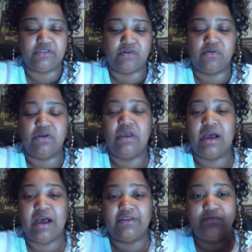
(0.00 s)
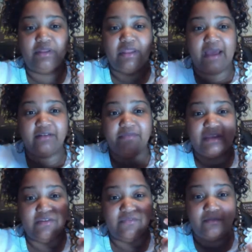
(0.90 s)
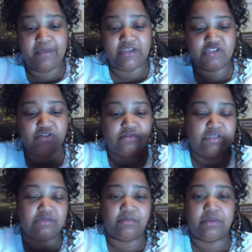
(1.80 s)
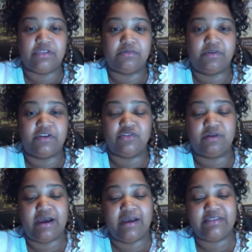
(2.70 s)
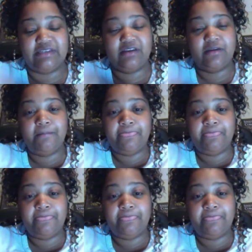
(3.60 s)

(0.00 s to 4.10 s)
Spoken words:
So I do a lot of the informational and inspirational content